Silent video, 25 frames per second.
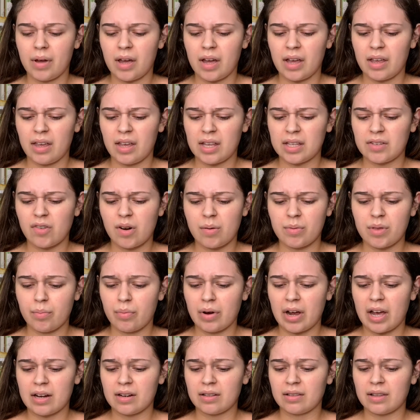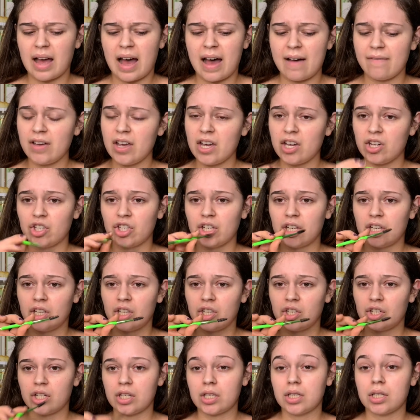It's from the brand Lavish, and it's
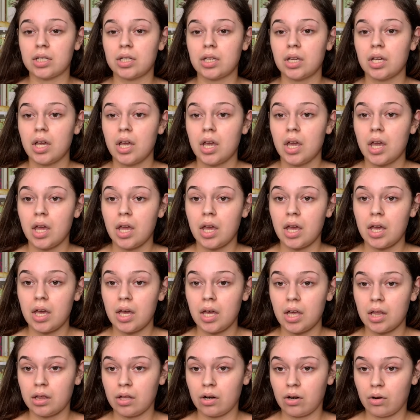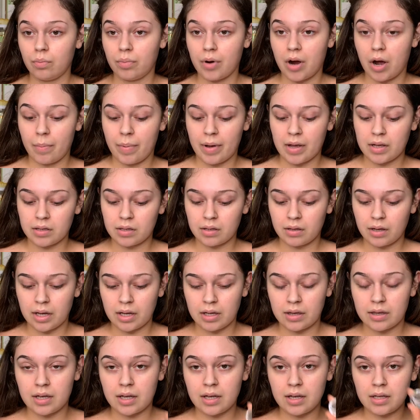just a little brow pencil
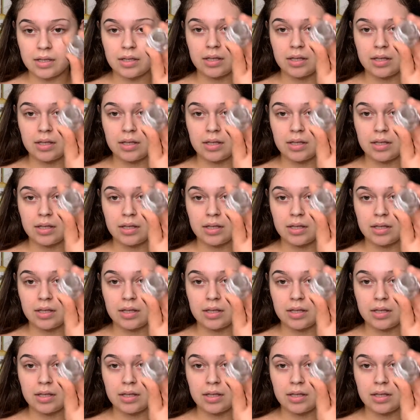like this.